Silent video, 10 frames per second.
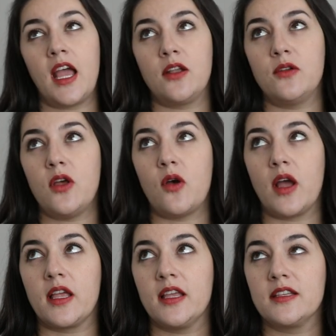I don't know.
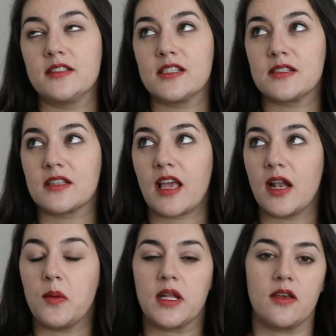I just
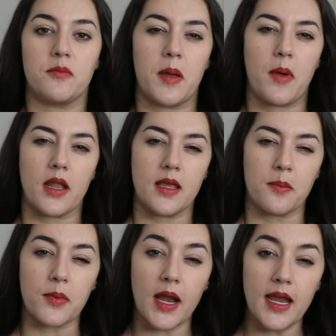kind of want to give my body a
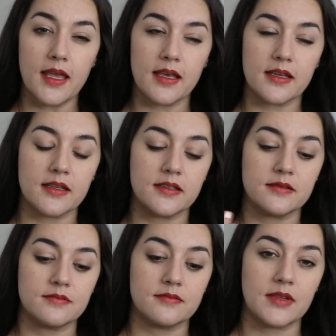break.
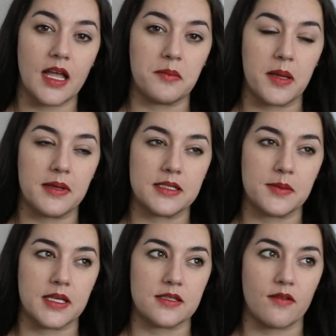And maybe it's
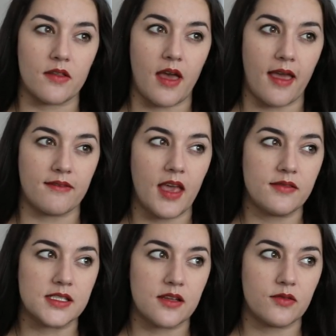because of all the
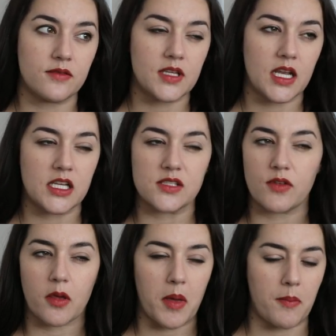IVF stuff we've done. I just
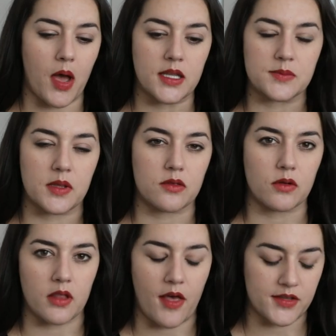feel like my body's been
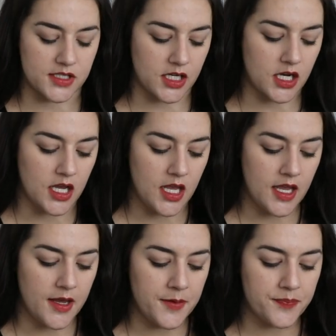through a lot this year.
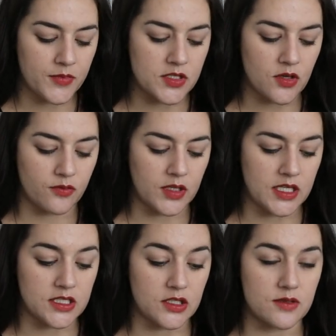So if we
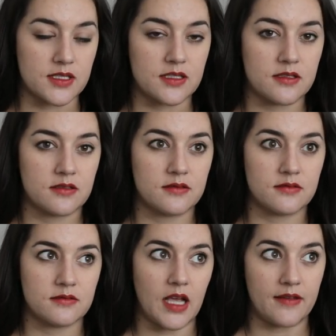need to use
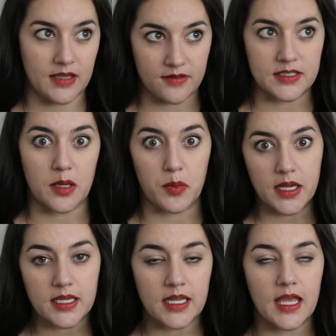IVF to get
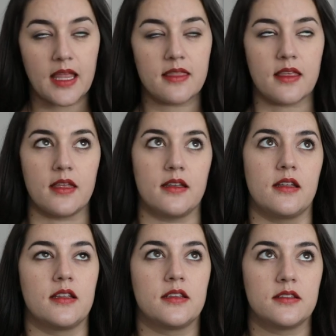pregnant again,
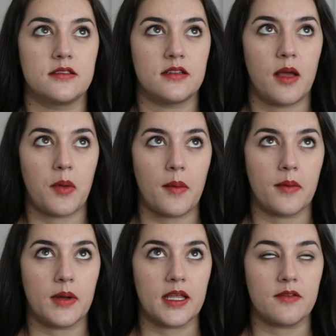then I
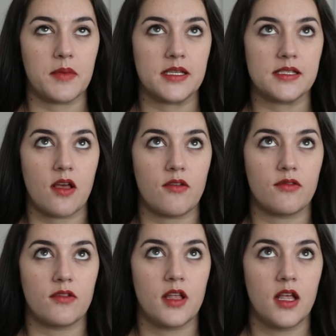probably want to give myself
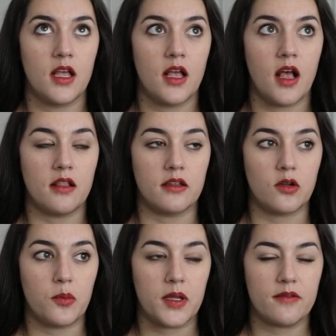a
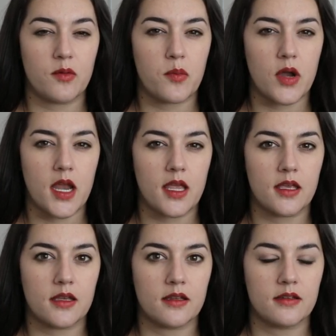little bit of a
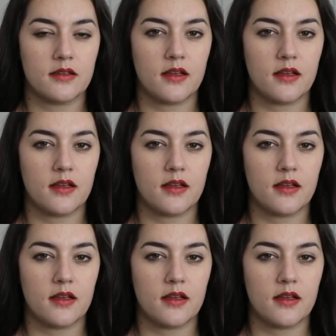break.